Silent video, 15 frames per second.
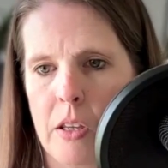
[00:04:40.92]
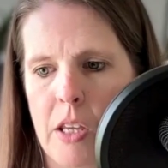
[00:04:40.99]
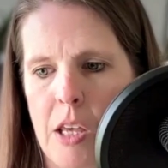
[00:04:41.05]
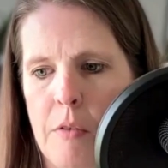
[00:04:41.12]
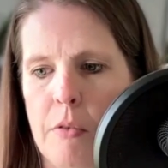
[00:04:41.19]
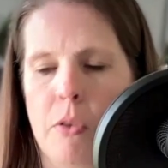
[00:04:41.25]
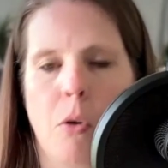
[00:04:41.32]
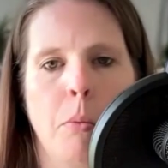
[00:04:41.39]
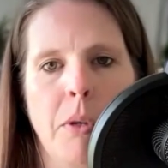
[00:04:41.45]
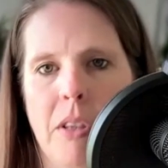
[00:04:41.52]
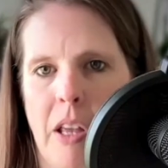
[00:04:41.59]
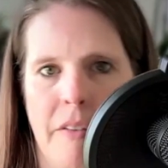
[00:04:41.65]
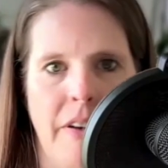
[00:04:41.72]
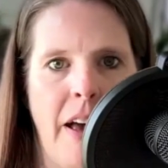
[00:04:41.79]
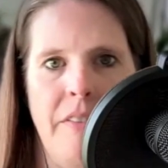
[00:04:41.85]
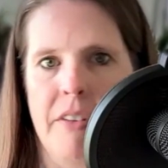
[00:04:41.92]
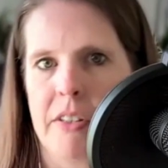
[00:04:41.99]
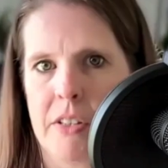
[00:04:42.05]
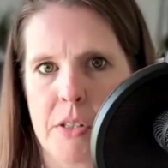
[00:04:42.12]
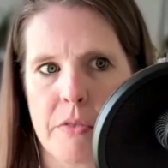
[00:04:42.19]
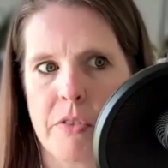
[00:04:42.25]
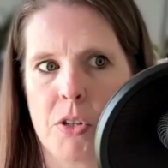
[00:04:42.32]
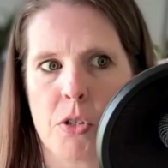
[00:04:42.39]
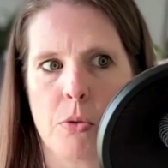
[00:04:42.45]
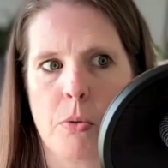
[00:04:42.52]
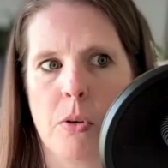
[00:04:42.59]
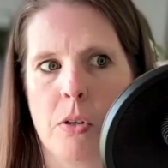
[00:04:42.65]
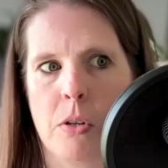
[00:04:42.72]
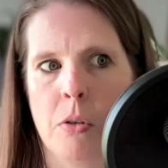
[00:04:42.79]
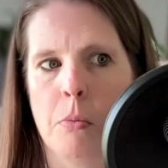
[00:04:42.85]
even though we love having this
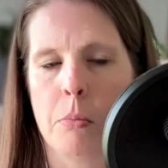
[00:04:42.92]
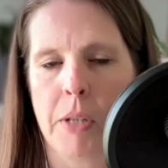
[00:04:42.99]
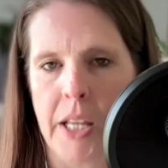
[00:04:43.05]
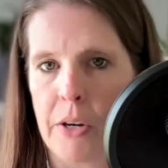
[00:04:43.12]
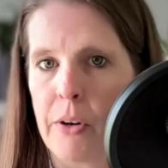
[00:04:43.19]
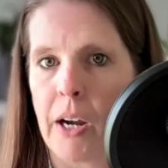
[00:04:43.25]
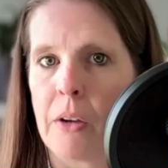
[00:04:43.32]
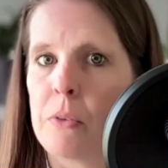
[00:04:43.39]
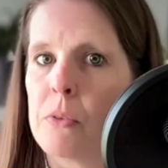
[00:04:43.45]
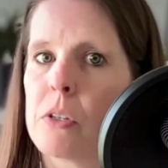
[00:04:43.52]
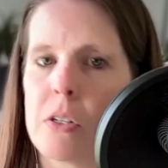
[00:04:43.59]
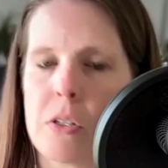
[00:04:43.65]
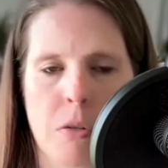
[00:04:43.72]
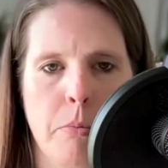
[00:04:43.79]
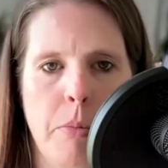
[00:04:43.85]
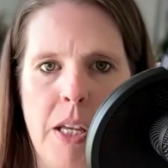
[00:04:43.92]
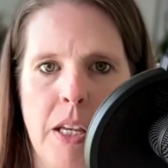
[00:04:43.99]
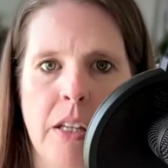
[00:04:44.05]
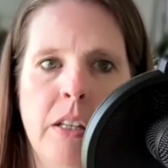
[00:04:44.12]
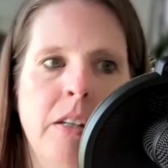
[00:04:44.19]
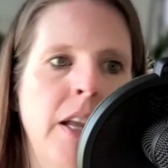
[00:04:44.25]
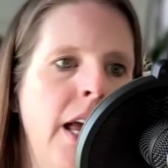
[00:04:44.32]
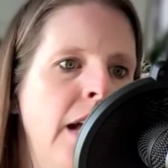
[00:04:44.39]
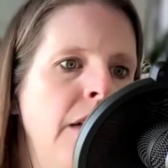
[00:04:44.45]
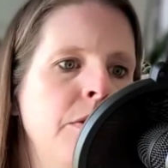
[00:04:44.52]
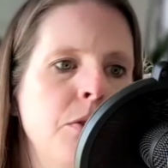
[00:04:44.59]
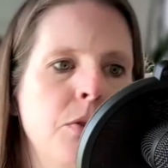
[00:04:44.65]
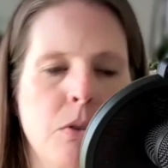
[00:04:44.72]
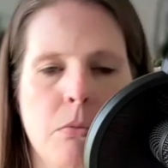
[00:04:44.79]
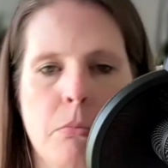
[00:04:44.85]
virtual playground to be in and
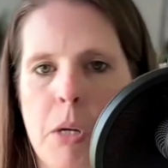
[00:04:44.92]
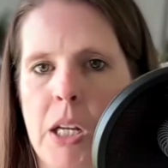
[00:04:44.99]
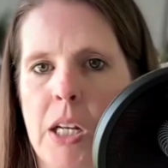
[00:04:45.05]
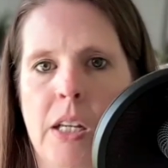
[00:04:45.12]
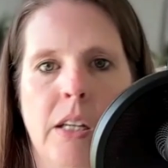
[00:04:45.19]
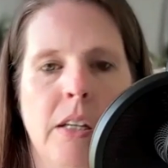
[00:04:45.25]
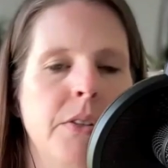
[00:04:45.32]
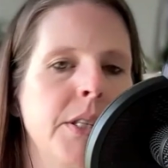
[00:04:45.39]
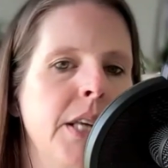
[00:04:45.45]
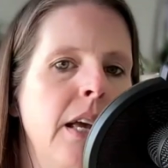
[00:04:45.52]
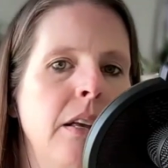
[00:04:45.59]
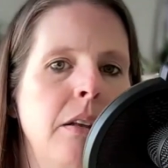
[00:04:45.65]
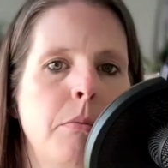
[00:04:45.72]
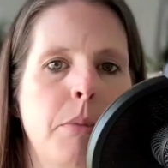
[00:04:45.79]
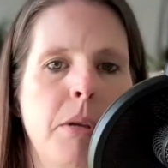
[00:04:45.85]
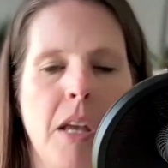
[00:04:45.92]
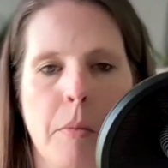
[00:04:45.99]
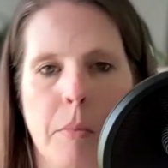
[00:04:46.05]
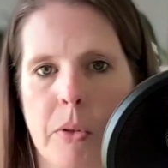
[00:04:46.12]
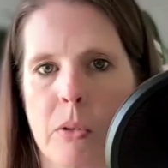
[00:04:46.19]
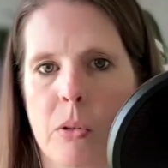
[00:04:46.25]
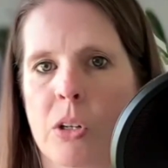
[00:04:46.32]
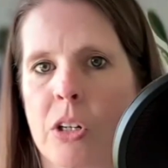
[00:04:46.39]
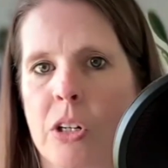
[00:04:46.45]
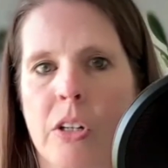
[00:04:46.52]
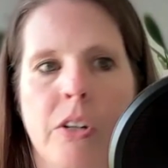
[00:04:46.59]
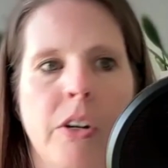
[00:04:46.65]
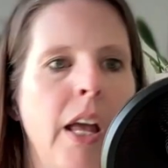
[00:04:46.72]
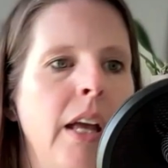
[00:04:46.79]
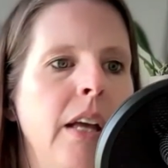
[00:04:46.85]
the Zoom meetings and being able to
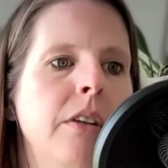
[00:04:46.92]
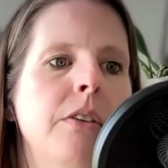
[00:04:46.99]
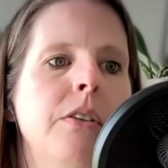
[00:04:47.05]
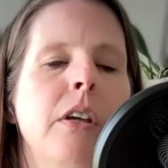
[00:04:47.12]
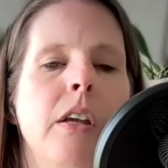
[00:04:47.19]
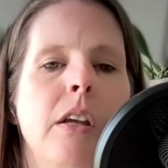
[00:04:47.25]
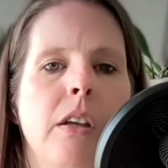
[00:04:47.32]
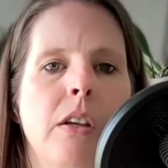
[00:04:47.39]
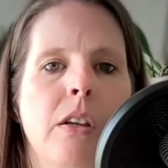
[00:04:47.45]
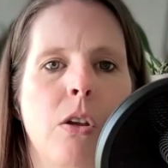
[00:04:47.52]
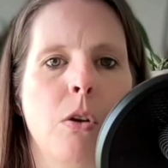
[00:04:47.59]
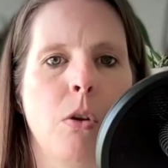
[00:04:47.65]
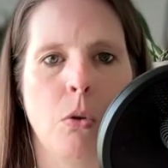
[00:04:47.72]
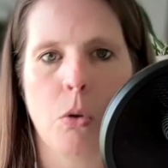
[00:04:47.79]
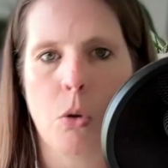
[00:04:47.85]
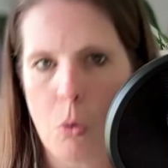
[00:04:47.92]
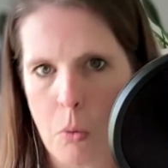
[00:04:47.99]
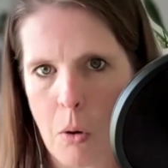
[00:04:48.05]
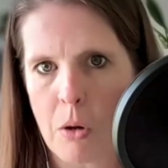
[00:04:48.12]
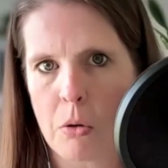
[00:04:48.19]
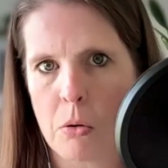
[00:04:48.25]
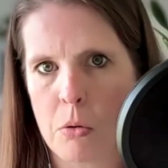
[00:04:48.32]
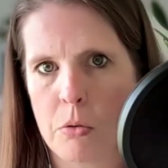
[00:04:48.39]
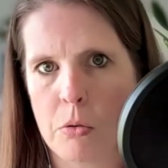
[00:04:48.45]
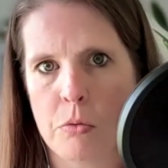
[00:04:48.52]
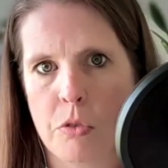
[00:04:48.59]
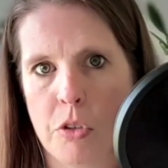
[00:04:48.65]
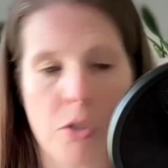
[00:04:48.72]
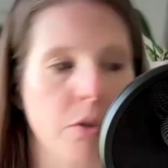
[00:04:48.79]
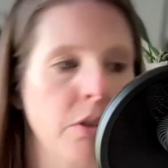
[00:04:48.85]
learn and, you know, grow
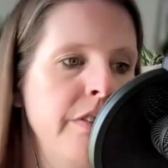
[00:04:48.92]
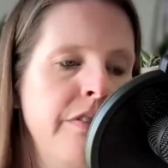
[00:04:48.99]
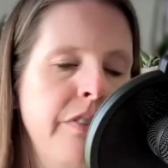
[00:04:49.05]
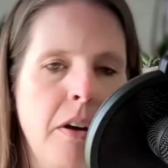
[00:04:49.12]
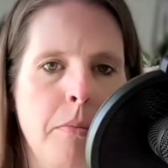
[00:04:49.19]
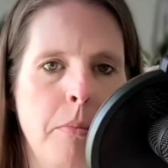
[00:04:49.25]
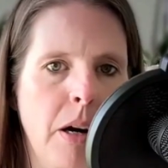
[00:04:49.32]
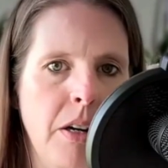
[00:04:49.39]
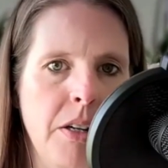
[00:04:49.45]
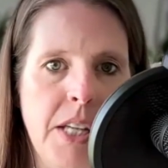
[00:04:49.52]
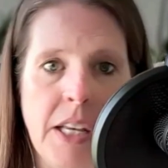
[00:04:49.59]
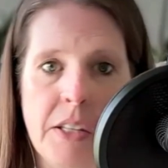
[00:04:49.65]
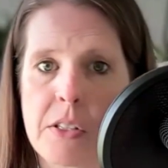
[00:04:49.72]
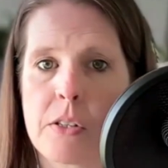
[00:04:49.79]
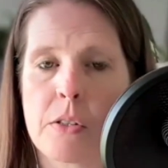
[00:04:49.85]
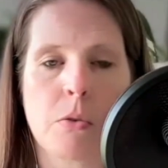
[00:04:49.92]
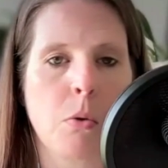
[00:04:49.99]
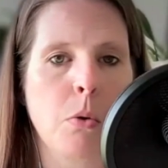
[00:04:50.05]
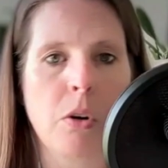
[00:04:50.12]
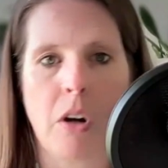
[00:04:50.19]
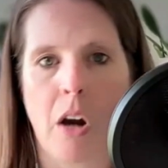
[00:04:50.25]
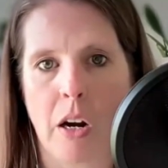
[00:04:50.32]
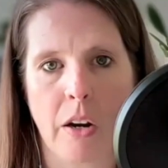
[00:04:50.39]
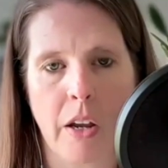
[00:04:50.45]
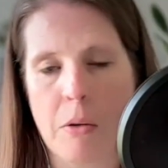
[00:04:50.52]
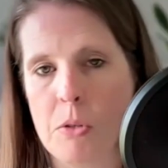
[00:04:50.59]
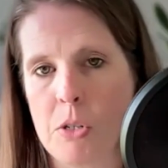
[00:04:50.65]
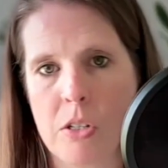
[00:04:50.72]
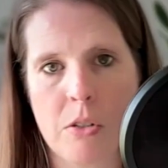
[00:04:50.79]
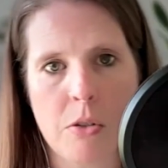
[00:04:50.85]
virtually from our desks or our
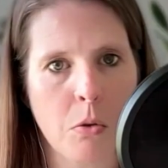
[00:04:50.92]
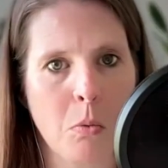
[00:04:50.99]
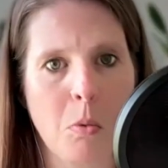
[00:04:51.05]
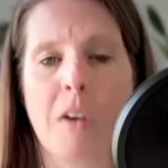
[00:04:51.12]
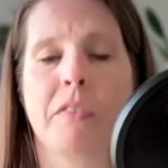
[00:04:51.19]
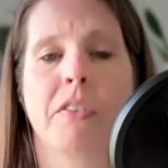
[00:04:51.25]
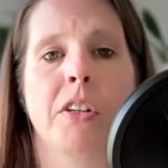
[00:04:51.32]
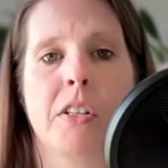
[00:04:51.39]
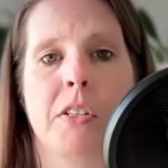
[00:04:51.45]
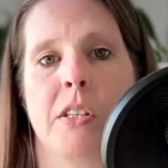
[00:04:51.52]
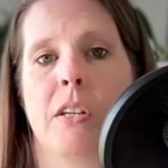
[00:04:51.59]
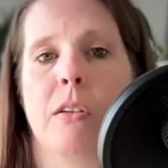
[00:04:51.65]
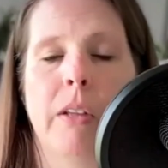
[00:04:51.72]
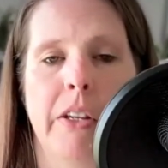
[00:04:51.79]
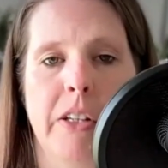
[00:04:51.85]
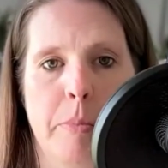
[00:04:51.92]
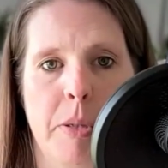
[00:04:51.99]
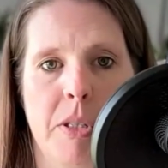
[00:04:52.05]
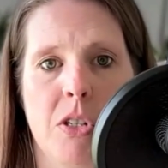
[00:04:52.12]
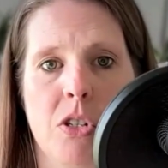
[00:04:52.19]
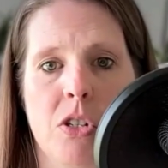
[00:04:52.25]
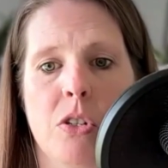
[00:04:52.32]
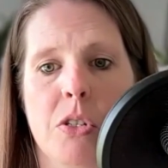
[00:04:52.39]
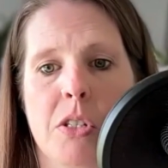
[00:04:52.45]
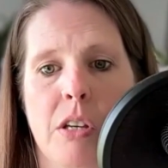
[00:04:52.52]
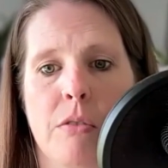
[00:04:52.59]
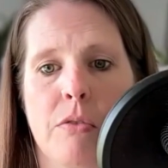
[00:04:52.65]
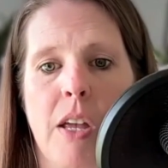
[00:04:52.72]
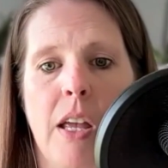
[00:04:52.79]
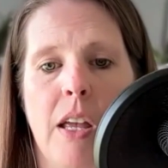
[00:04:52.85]
couches or wherever it is that you like to position
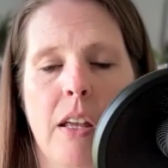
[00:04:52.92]
yourself,